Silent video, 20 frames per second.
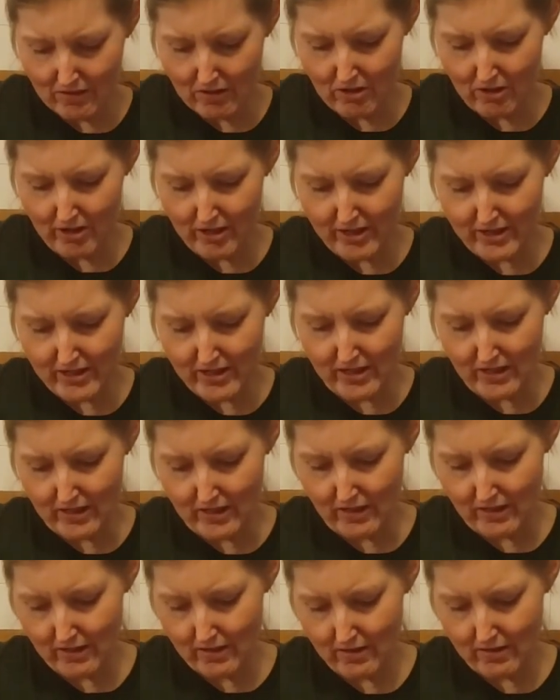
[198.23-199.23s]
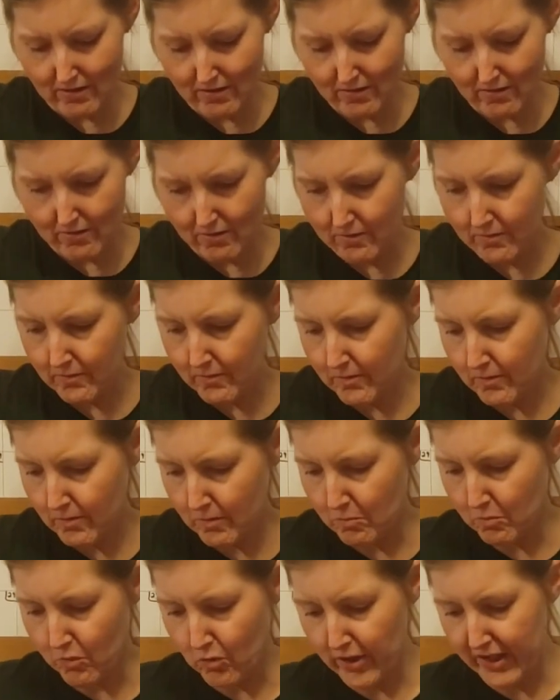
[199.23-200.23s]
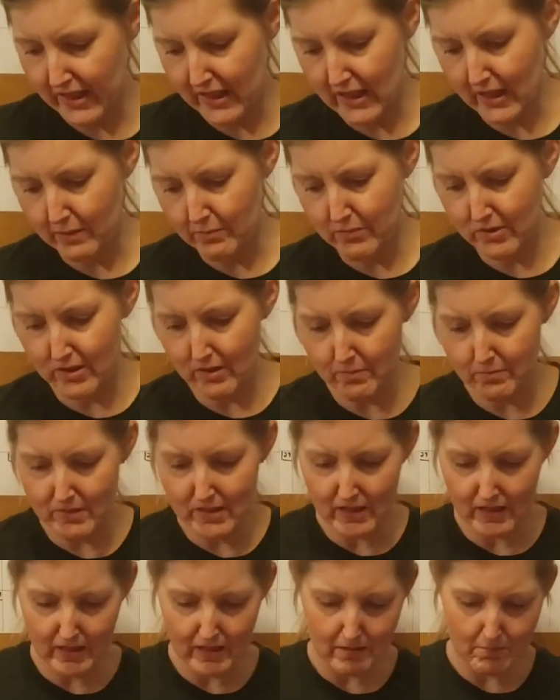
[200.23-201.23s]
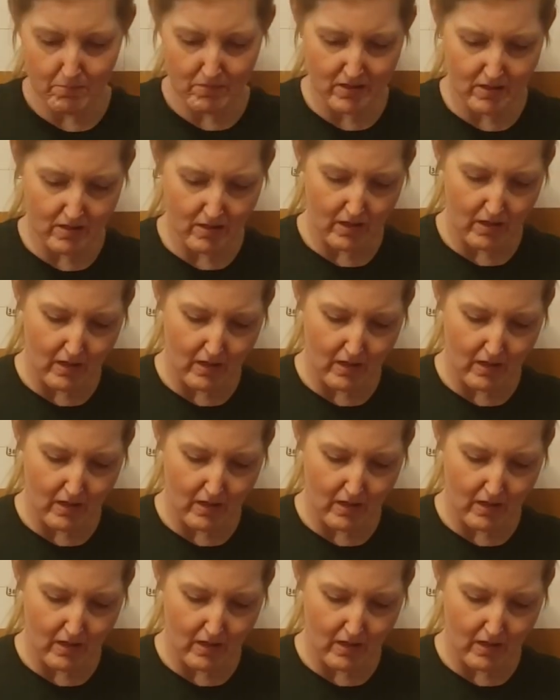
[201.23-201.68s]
hard to break up sometimes.